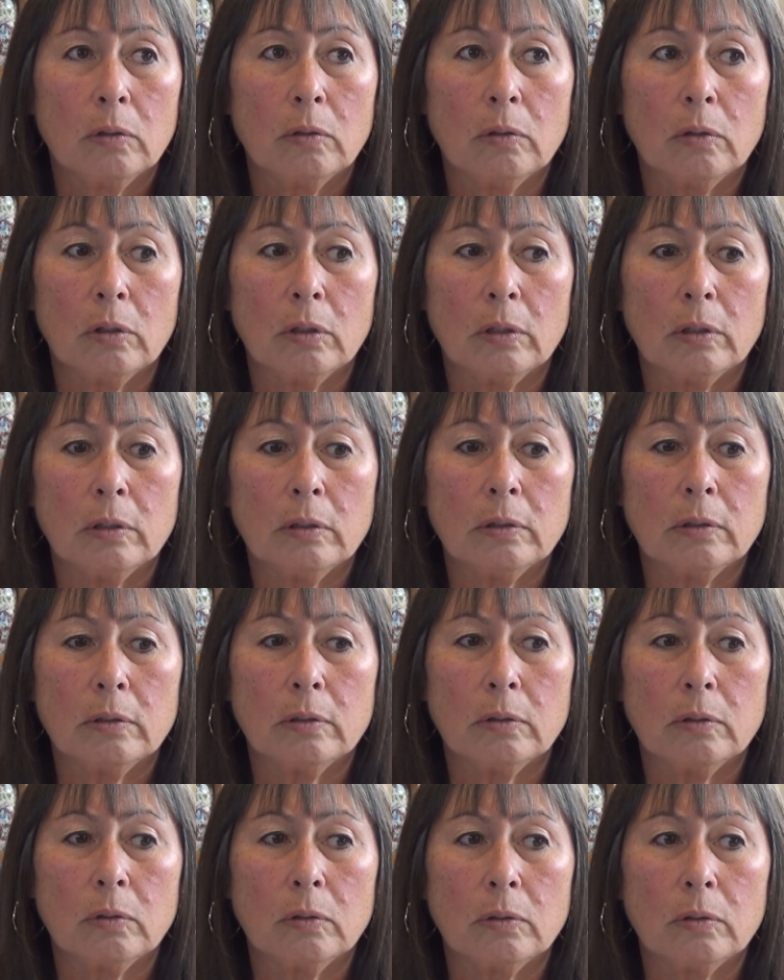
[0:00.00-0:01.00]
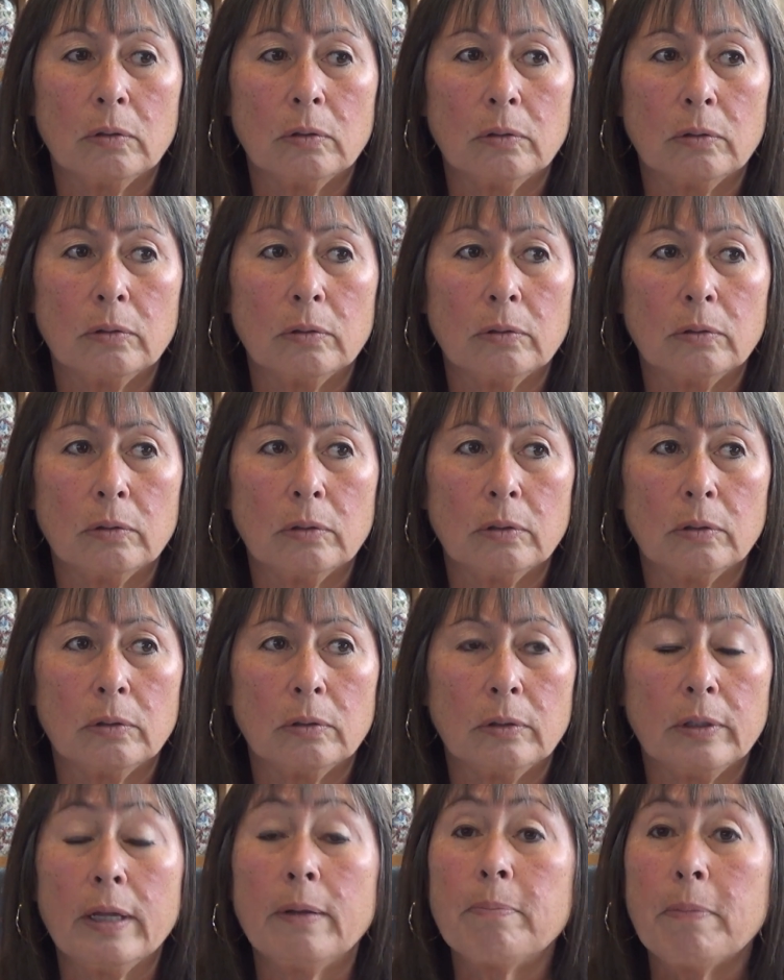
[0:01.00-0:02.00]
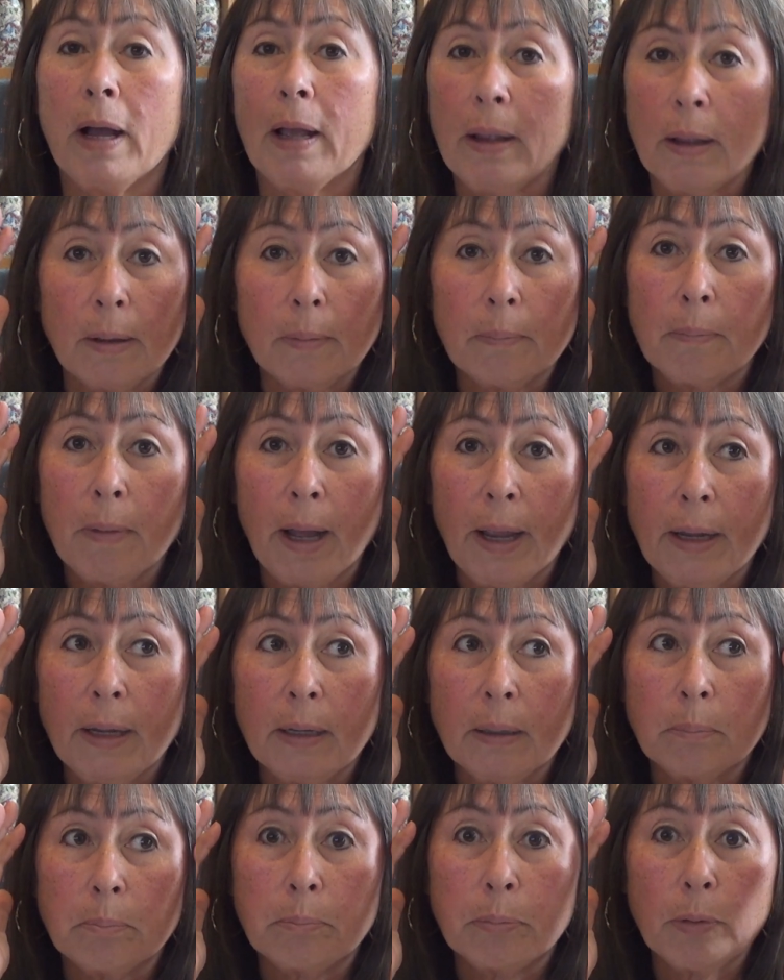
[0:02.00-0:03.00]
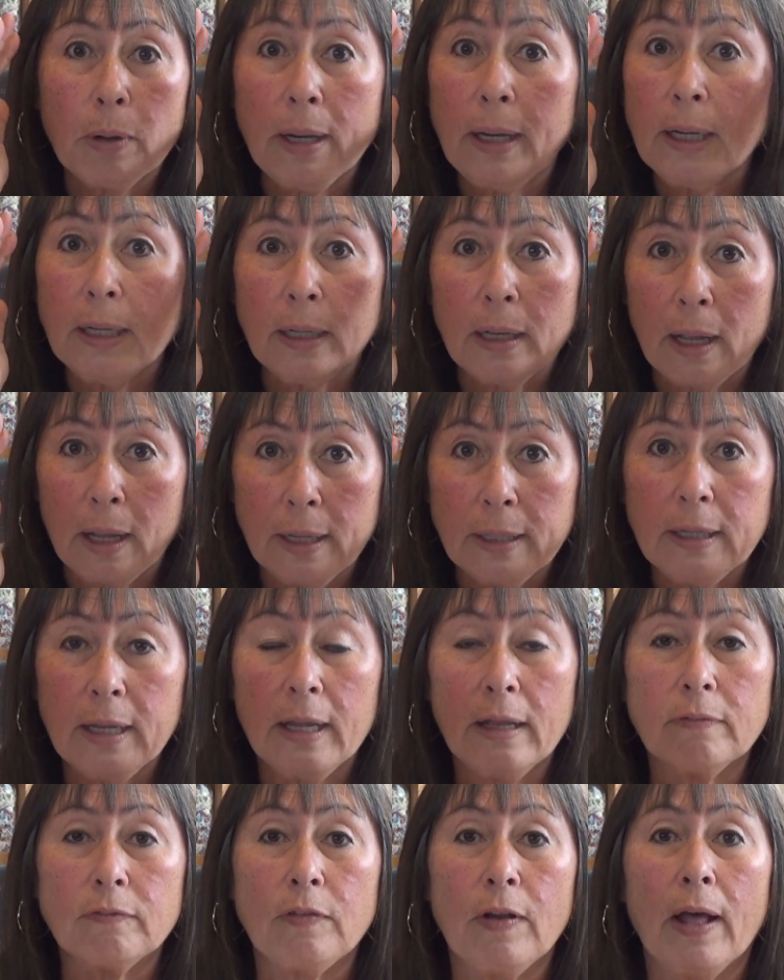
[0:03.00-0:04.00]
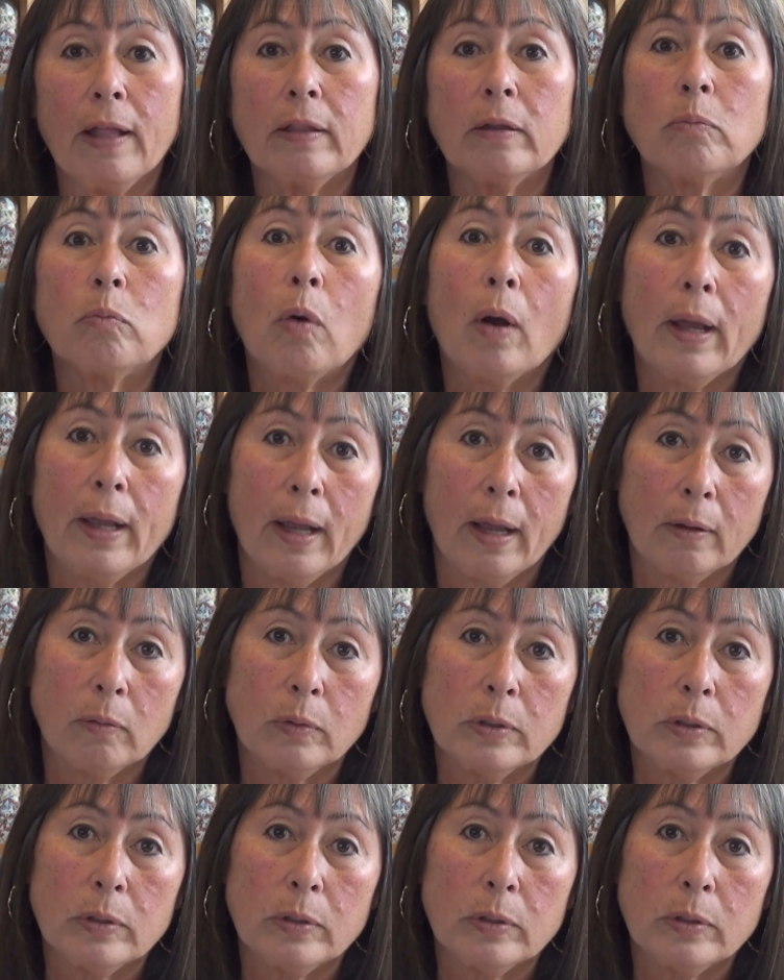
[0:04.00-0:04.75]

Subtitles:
Or in my brain, I can't fathom why I